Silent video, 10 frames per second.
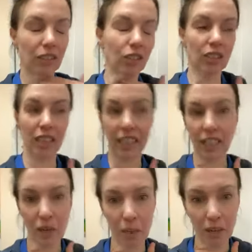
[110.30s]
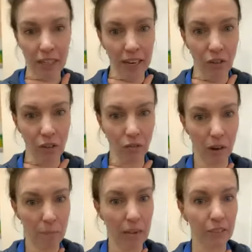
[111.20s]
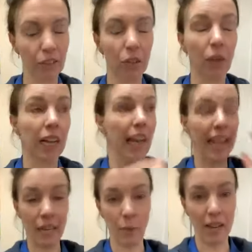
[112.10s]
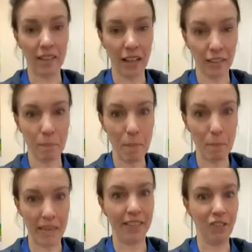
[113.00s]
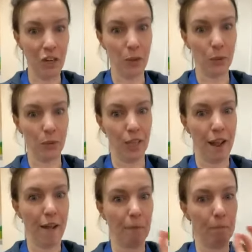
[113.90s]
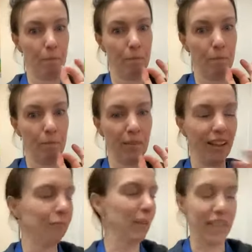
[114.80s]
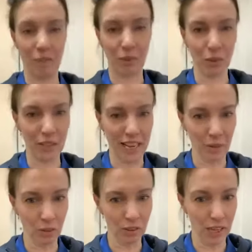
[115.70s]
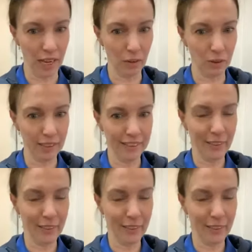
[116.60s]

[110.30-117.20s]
She said, are you going to be nana or grandma? So anyway, that's been big news that I've been able to announce now.